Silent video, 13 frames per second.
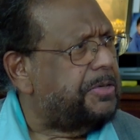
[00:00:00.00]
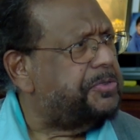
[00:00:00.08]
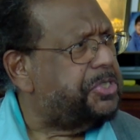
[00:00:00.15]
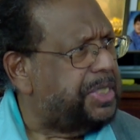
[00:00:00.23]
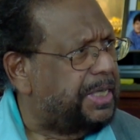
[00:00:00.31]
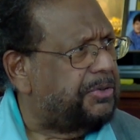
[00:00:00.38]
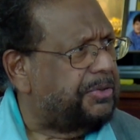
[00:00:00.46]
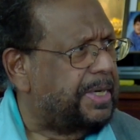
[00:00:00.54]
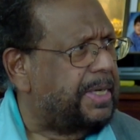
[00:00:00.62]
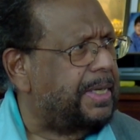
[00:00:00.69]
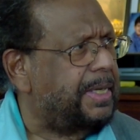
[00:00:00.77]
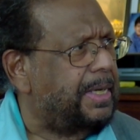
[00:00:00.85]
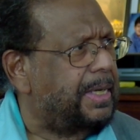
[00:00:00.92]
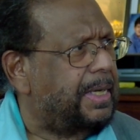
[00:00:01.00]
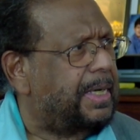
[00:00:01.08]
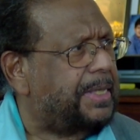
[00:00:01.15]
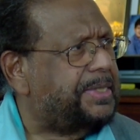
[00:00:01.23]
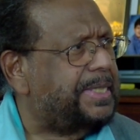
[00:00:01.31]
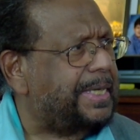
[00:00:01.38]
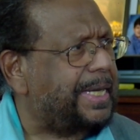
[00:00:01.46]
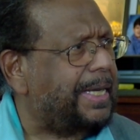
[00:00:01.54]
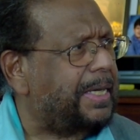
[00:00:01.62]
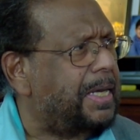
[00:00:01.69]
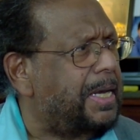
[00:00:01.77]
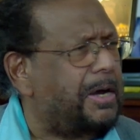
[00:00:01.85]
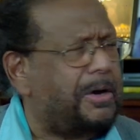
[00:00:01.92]
of children
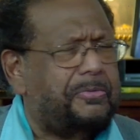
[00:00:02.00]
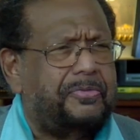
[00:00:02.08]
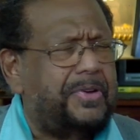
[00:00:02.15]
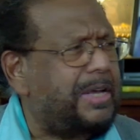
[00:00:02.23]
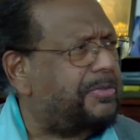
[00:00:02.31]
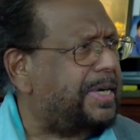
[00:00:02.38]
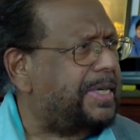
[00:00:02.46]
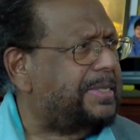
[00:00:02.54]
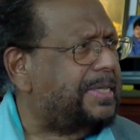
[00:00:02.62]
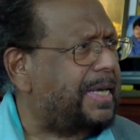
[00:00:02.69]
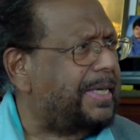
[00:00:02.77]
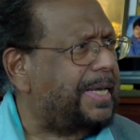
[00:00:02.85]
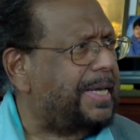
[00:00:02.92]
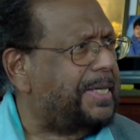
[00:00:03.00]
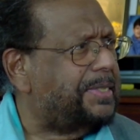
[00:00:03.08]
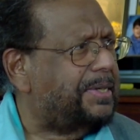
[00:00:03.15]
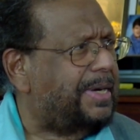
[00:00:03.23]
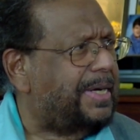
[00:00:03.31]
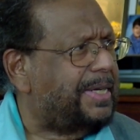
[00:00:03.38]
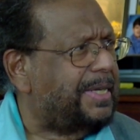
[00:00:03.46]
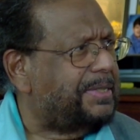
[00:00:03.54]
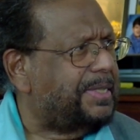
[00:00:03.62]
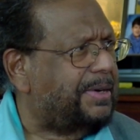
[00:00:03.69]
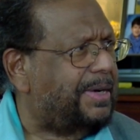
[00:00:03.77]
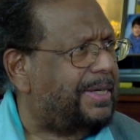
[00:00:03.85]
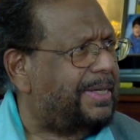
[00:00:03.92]
singing favorites like Que Sera, Que
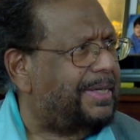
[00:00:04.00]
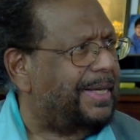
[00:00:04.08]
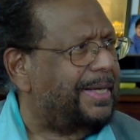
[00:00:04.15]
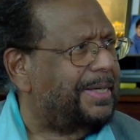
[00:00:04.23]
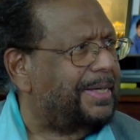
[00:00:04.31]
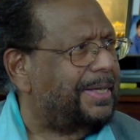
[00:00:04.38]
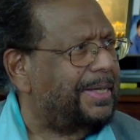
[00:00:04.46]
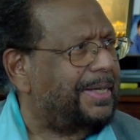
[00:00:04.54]
Sera, and